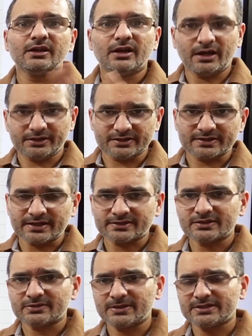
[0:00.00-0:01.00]
other
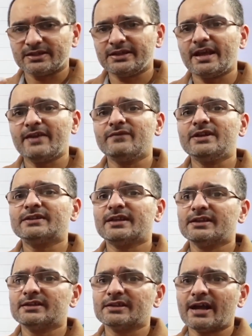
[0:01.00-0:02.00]
sections. Basically
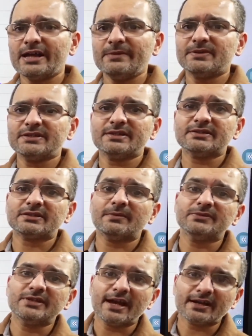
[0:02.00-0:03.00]
everything in the IPC is
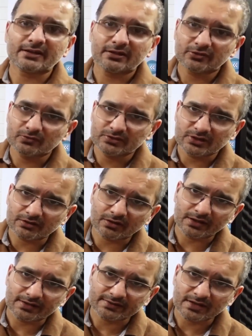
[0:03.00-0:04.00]
subject to
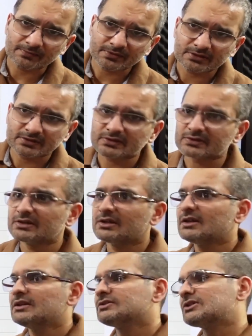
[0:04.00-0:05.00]
general exceptions.
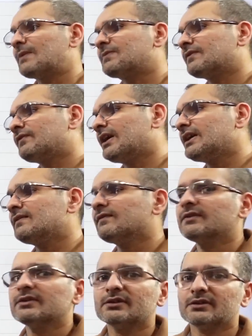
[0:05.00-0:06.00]
Chapter
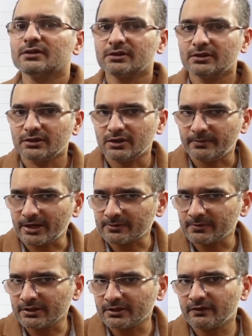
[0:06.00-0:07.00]
5,
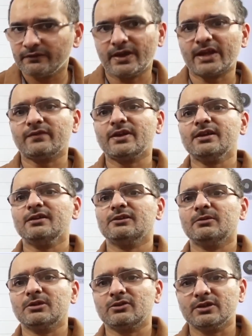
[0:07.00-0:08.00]
abetment, 5a,
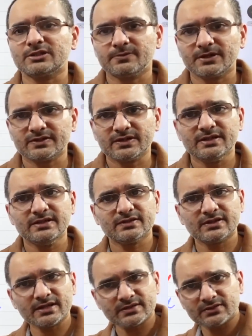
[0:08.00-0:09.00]
criminal conspiracy,
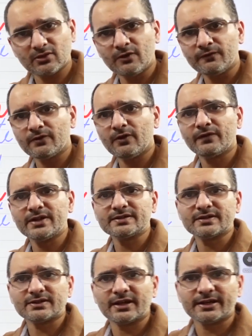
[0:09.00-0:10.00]
6 of
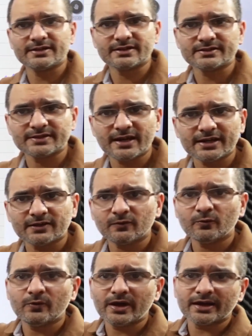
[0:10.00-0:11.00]
offences against the state
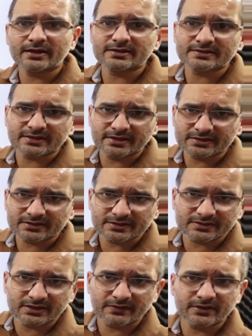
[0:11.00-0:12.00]
where sedition
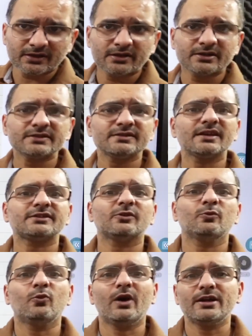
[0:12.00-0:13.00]
is given under section
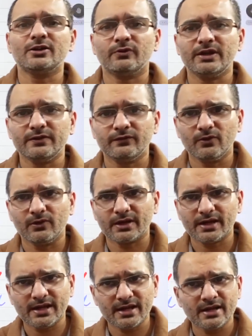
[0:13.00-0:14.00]

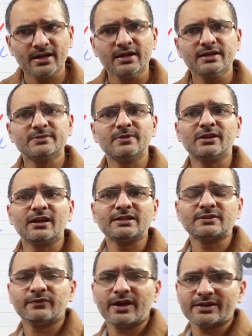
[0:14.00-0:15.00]
124a. It's been
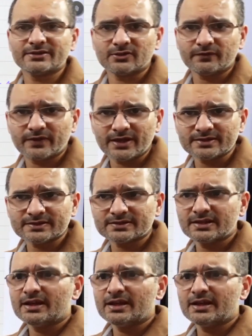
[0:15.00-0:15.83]
classified as an offence,